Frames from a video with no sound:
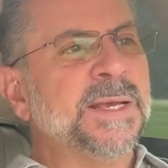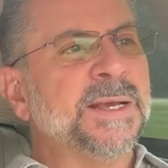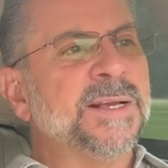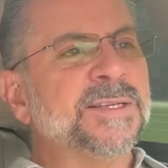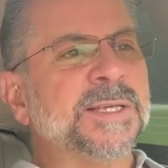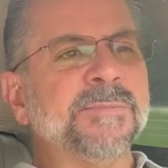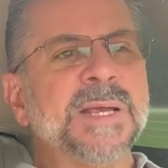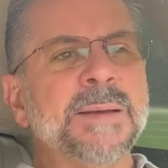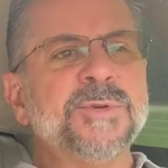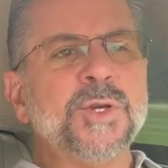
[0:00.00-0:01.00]

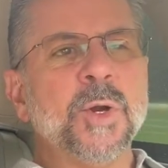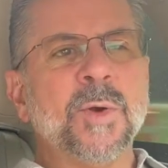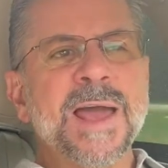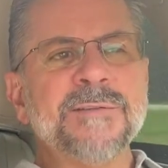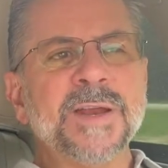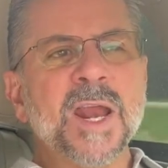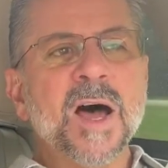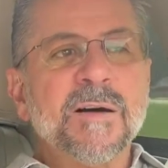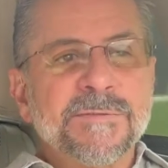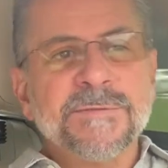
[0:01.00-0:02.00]
Sometimes you don't have
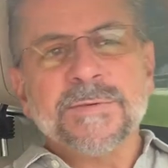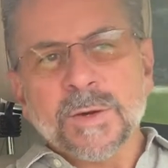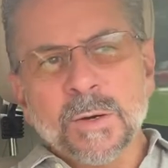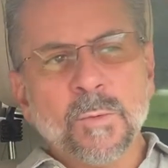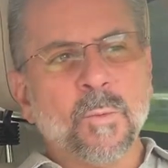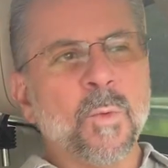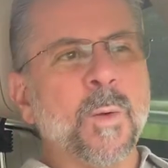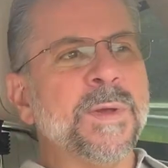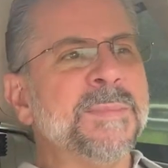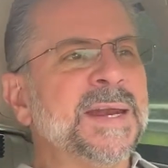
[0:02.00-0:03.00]
enough what
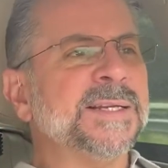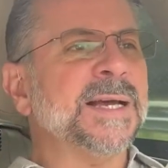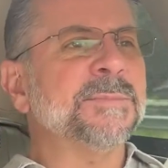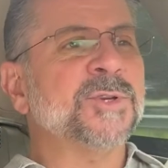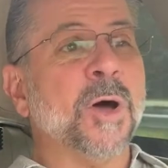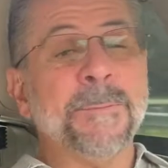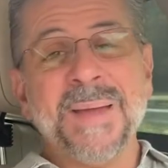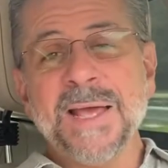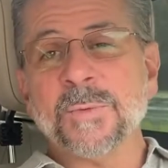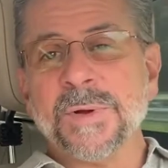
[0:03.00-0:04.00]
we many times call
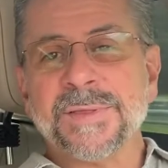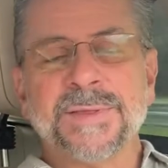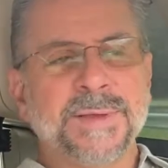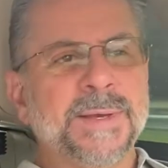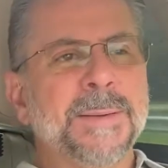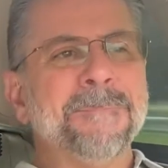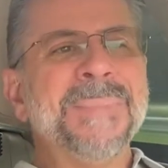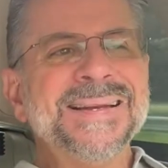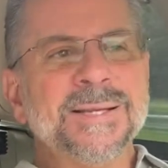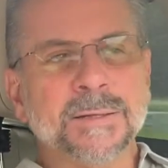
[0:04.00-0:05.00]
bandwidth,
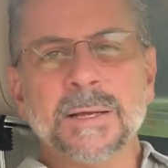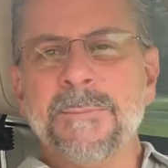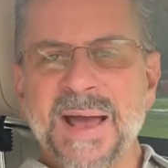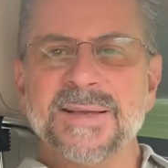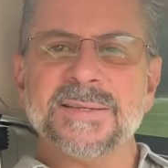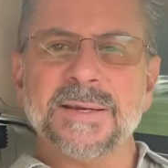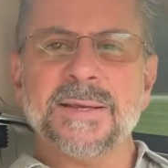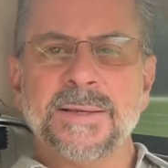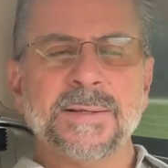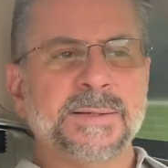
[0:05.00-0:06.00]
mental capacity,
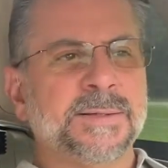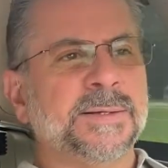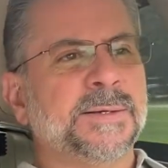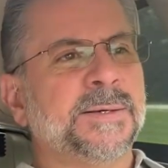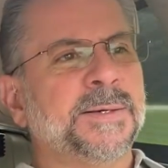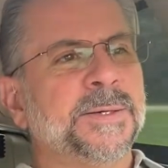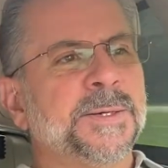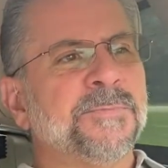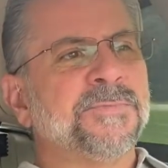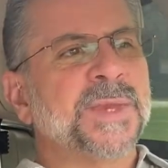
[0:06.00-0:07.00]

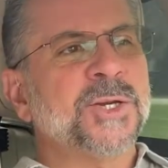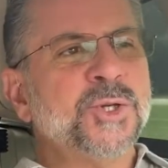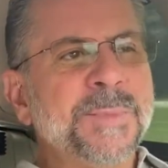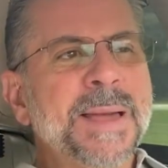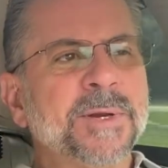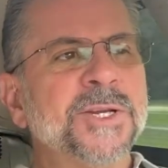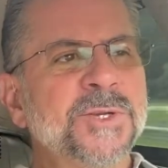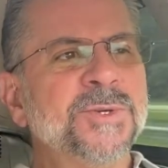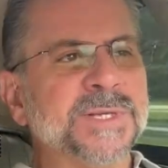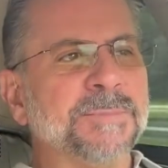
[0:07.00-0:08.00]
to be able to
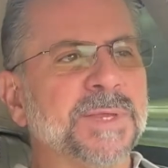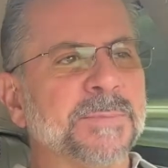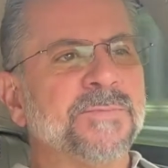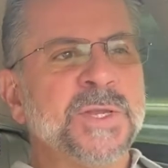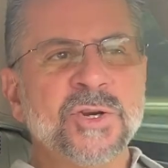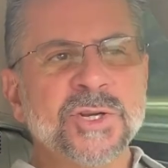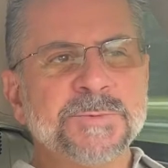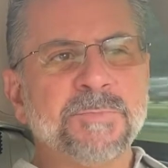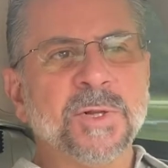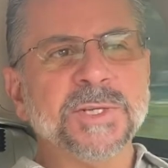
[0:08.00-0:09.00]
do something. You're
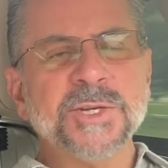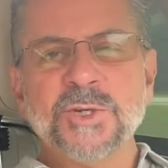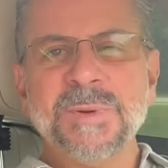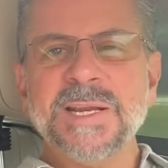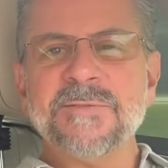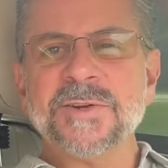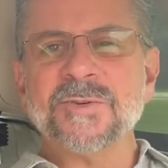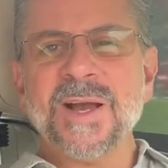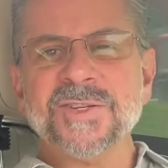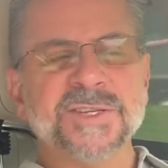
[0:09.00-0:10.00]
just pulled in too many different
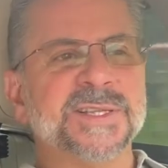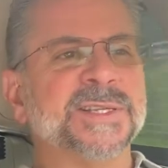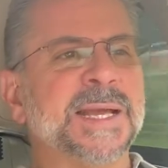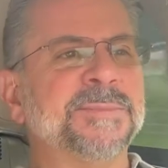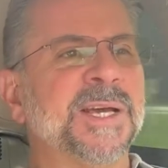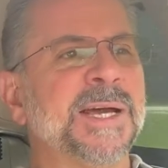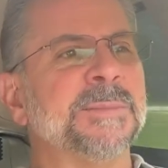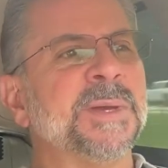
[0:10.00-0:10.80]
directions at the same time.